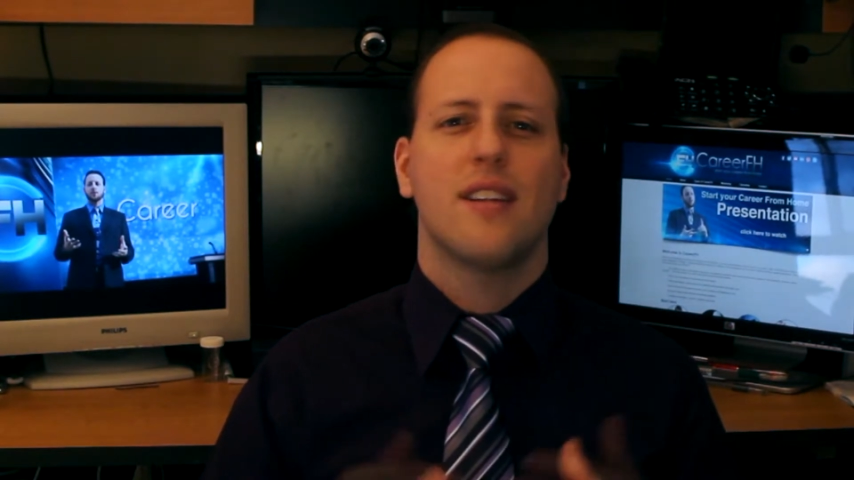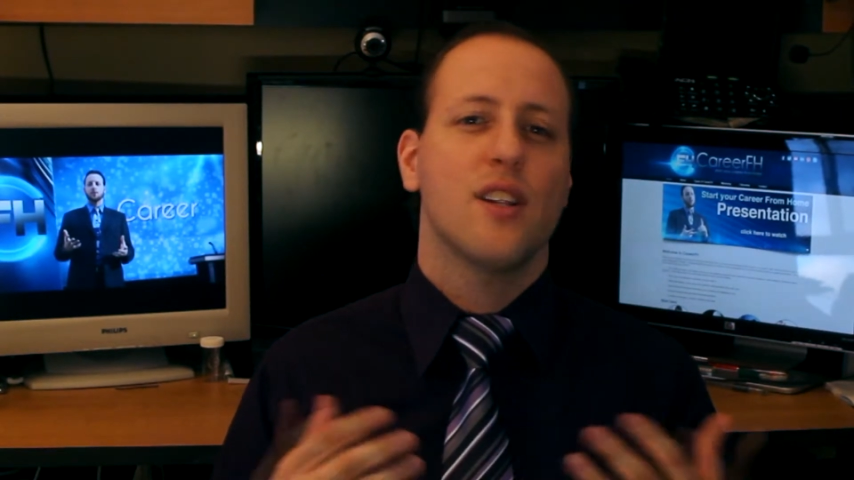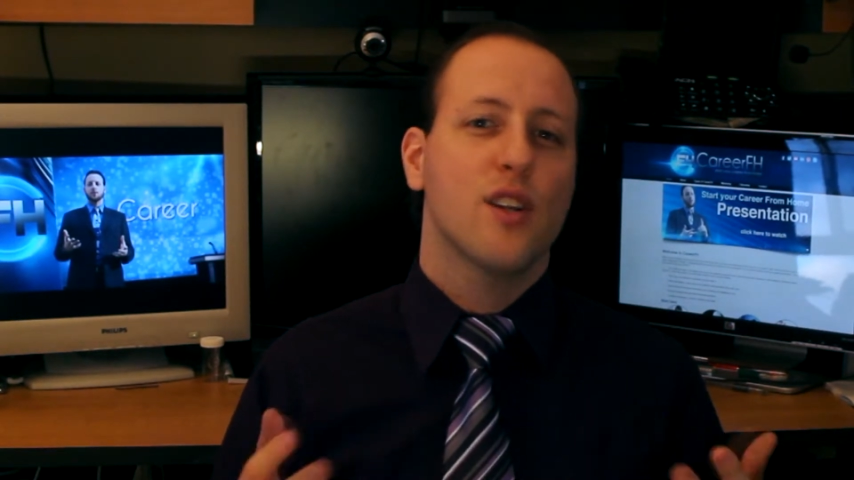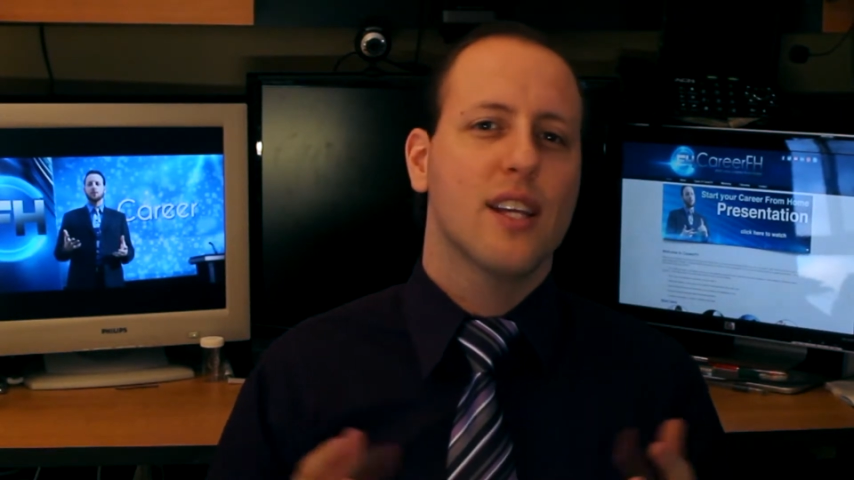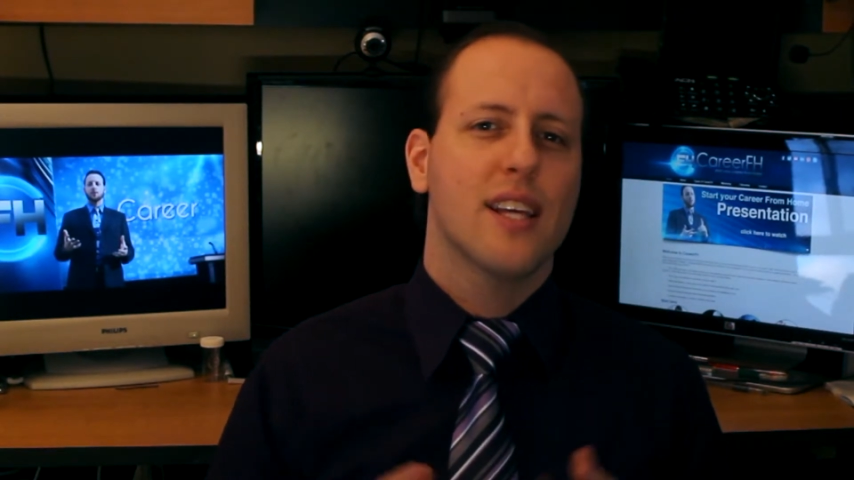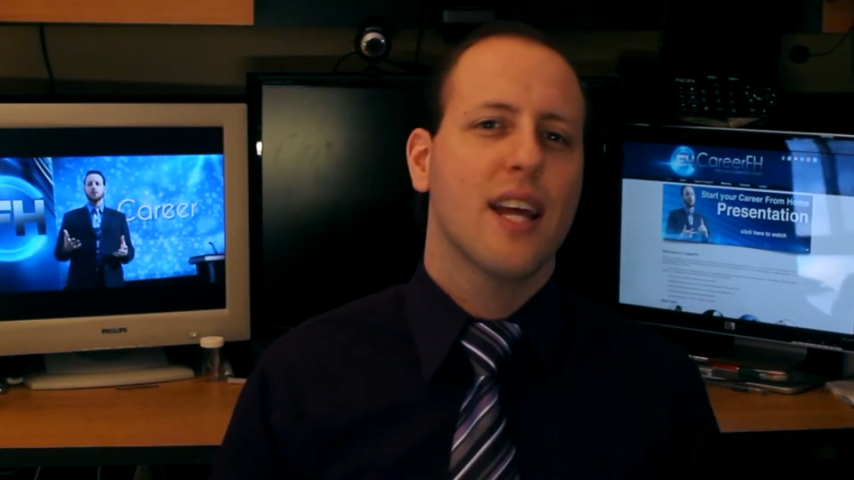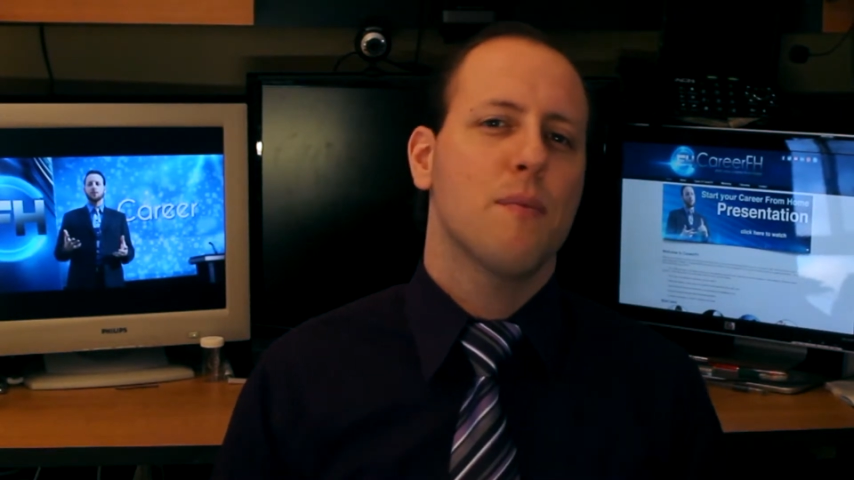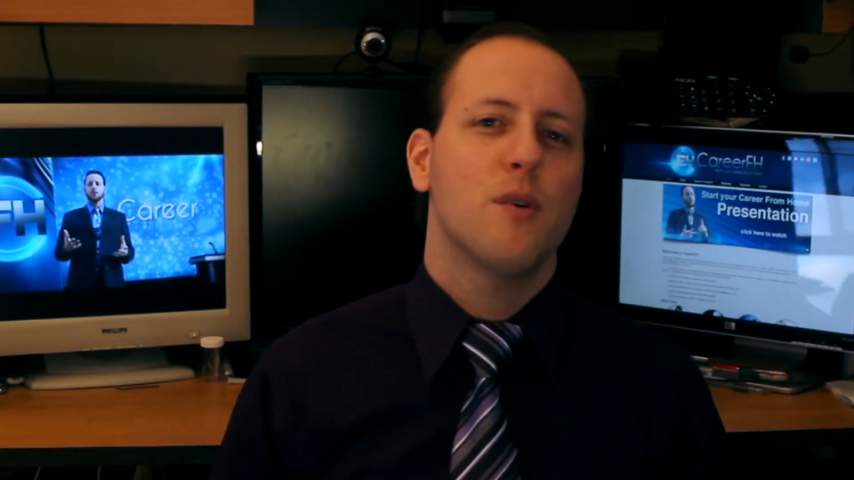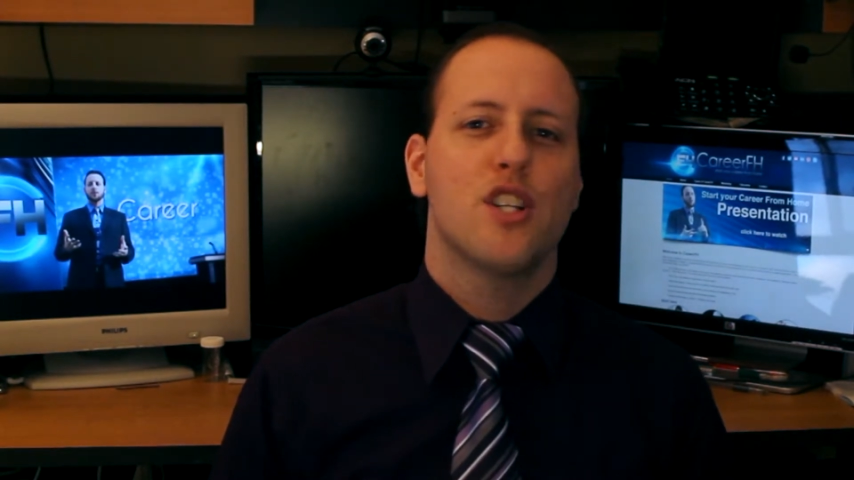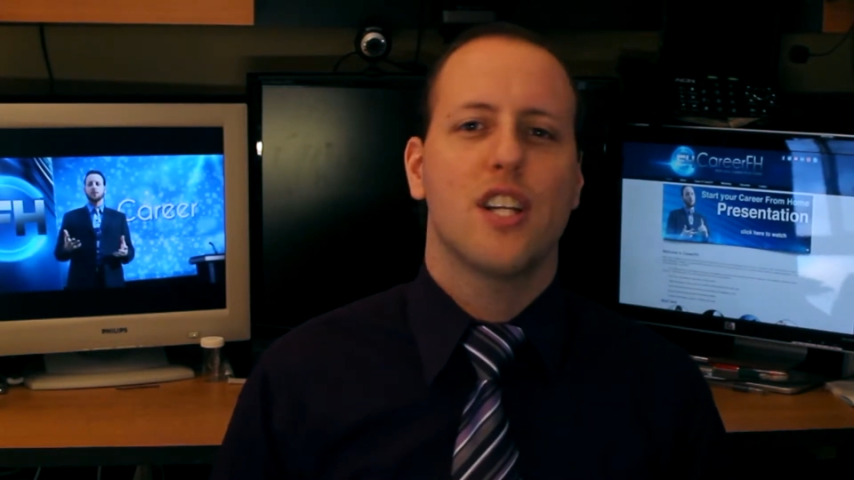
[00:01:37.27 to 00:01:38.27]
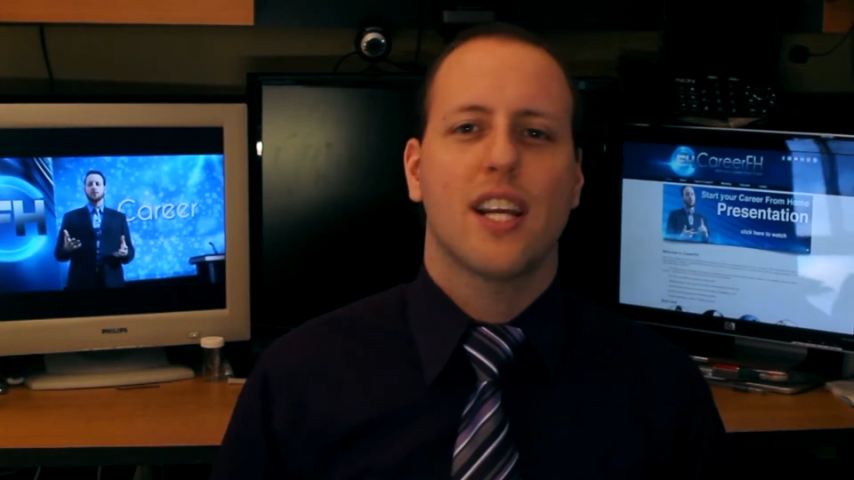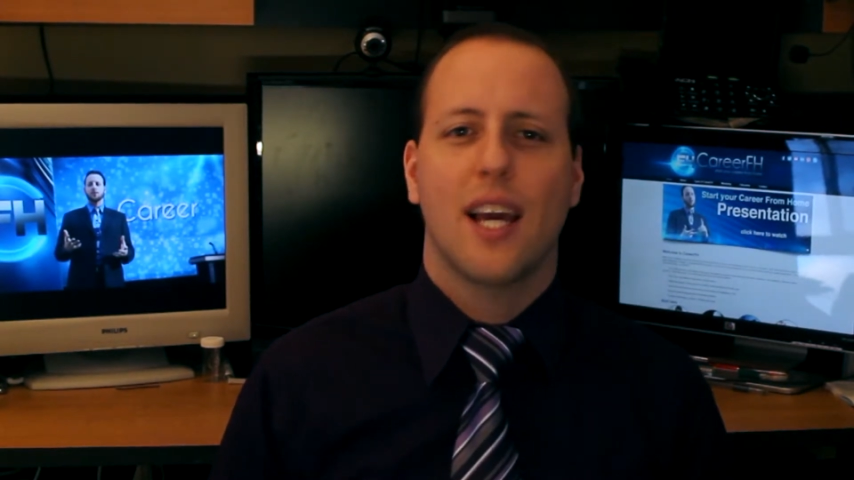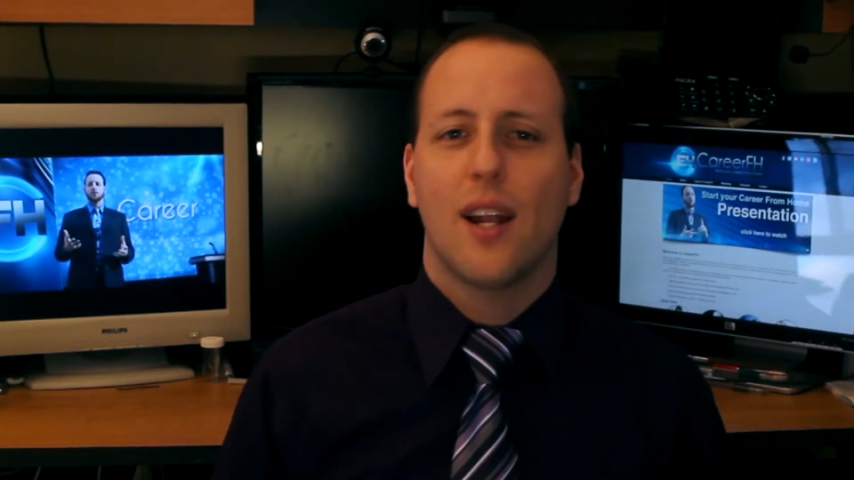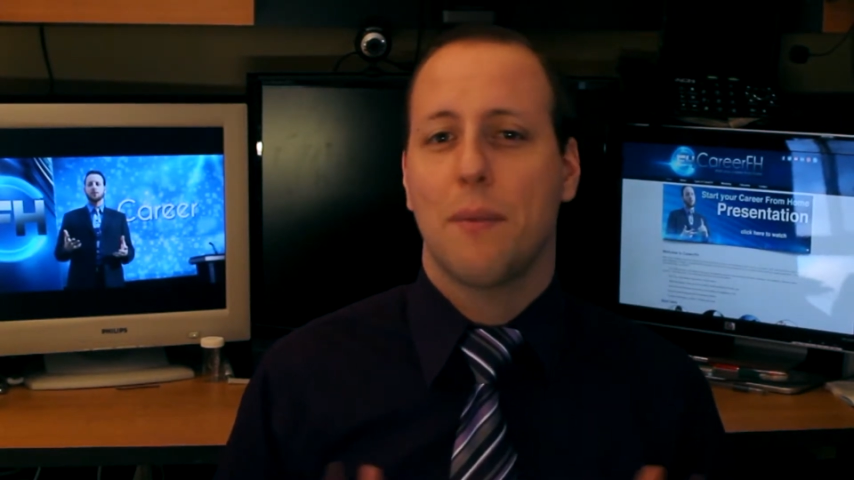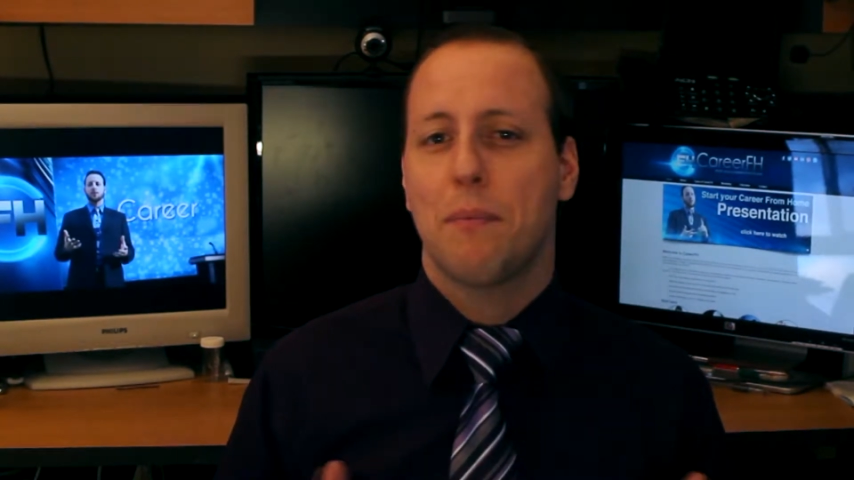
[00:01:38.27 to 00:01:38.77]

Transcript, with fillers: then you can get a merchant account